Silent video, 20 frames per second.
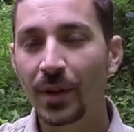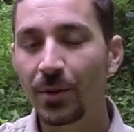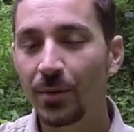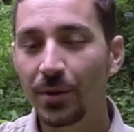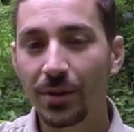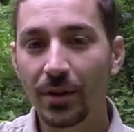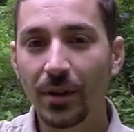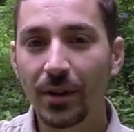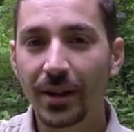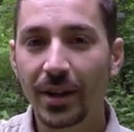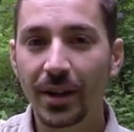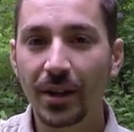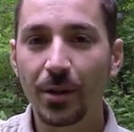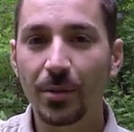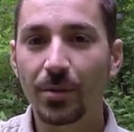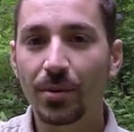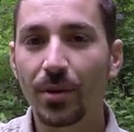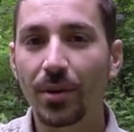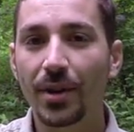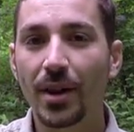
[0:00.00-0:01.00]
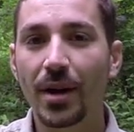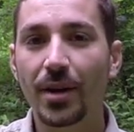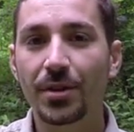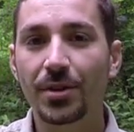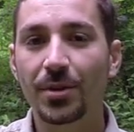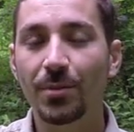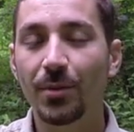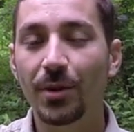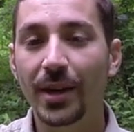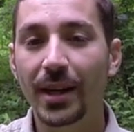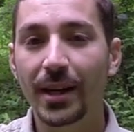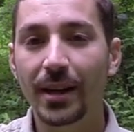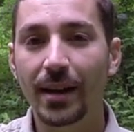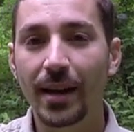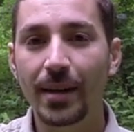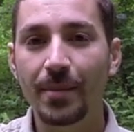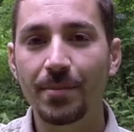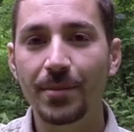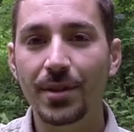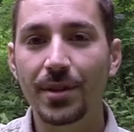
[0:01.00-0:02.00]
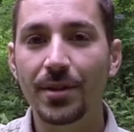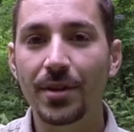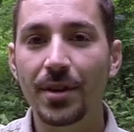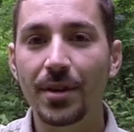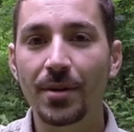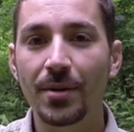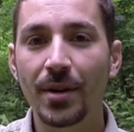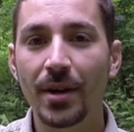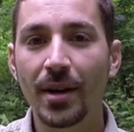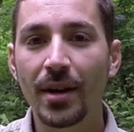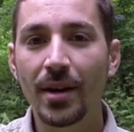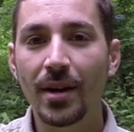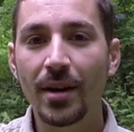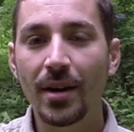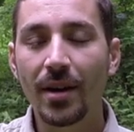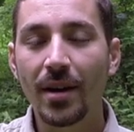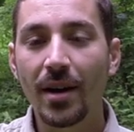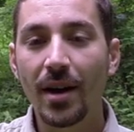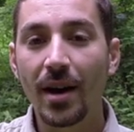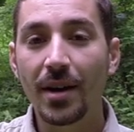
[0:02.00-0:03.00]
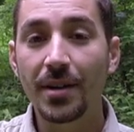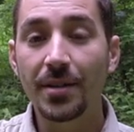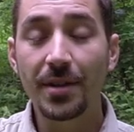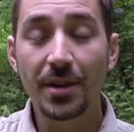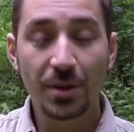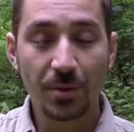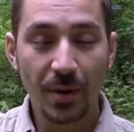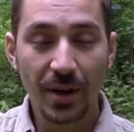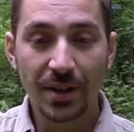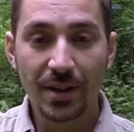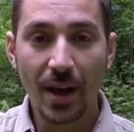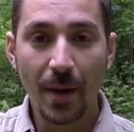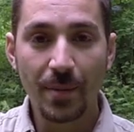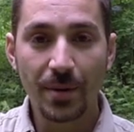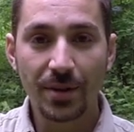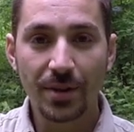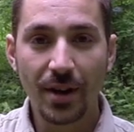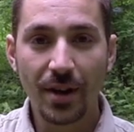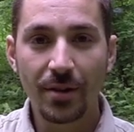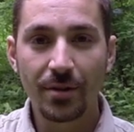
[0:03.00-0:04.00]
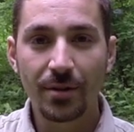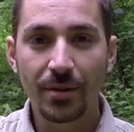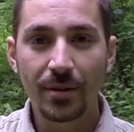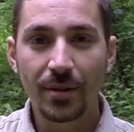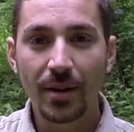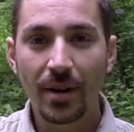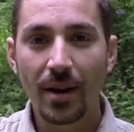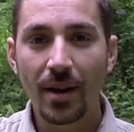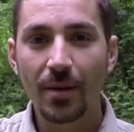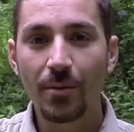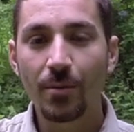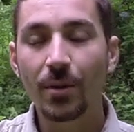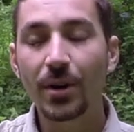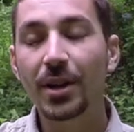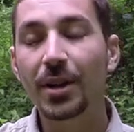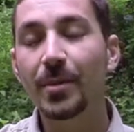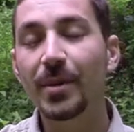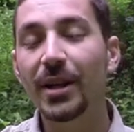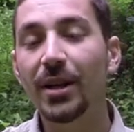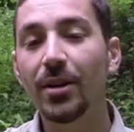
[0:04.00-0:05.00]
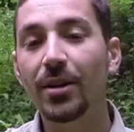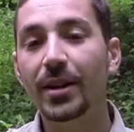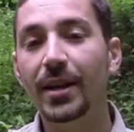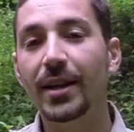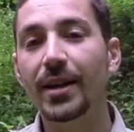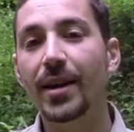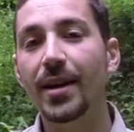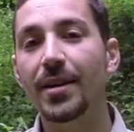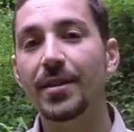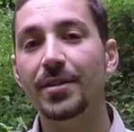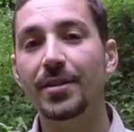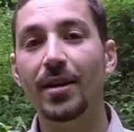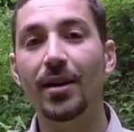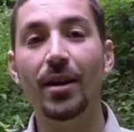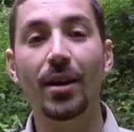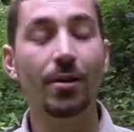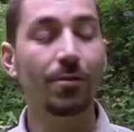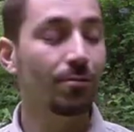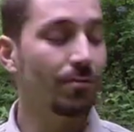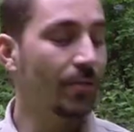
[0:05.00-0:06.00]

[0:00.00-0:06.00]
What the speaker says: when you're looking at products and what they claim to do. And in this week's episode, we're going to be looking at a